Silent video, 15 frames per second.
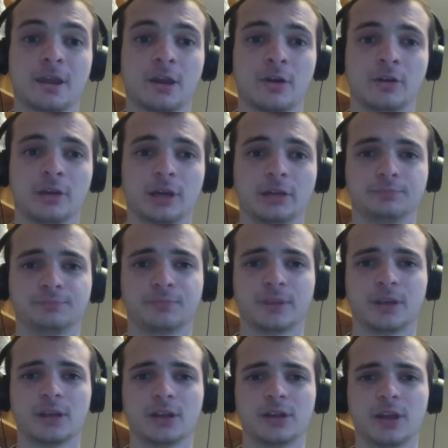Okay,
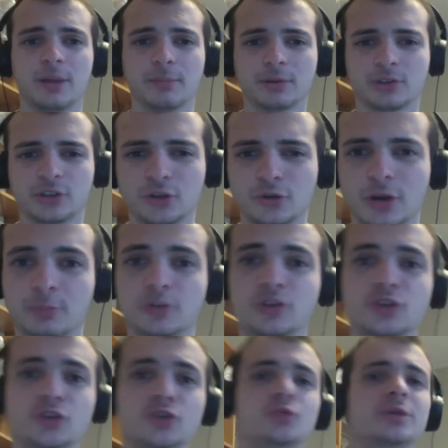number
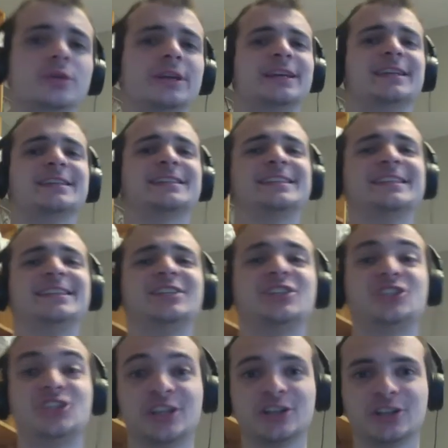two is the
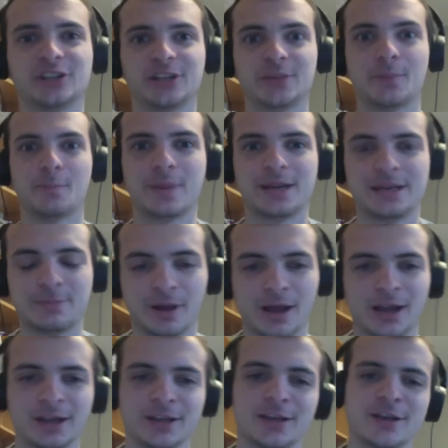Shielded
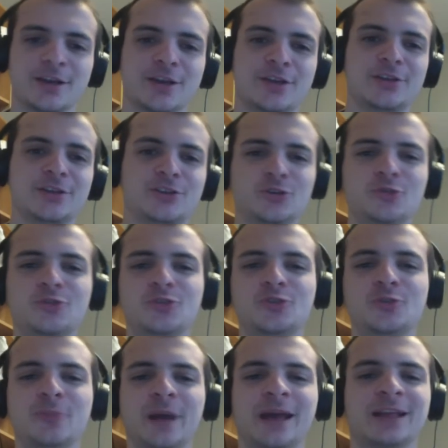Minibot, the
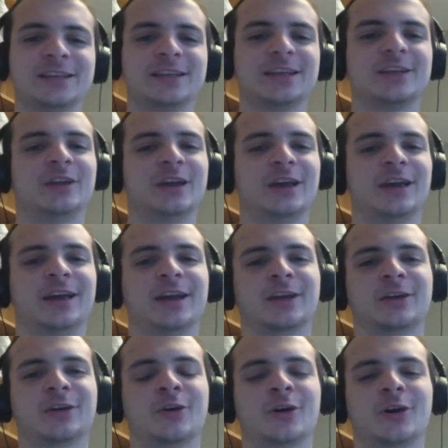2/2 Paladin
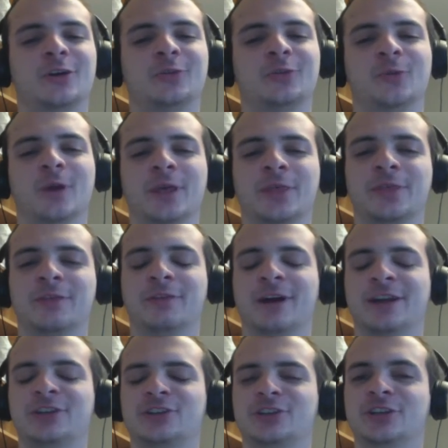card with
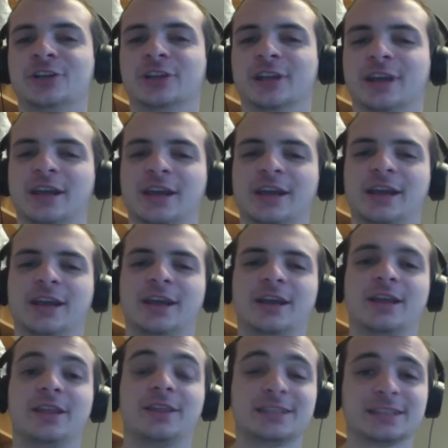Divine Shield.
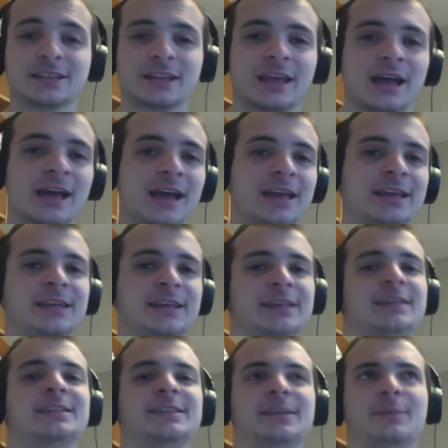This little guy
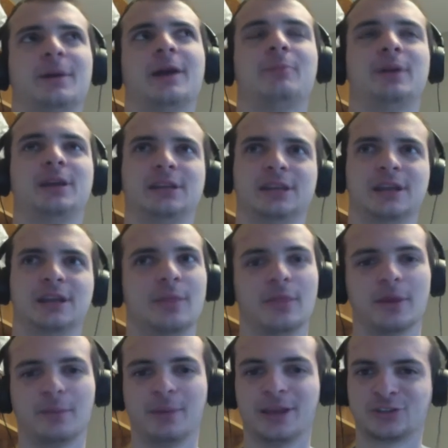is, in my opinion,
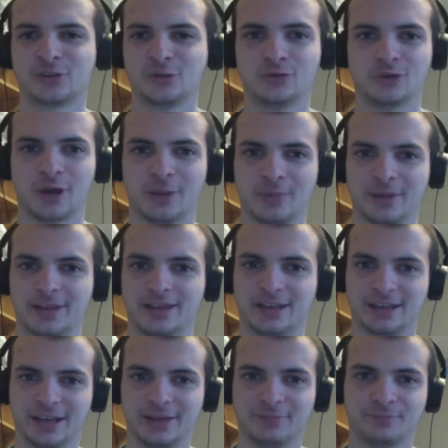the best 2-drop in the
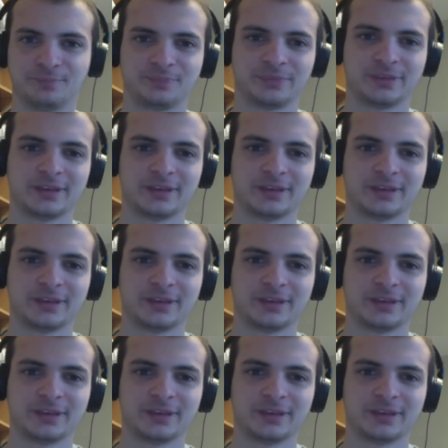game.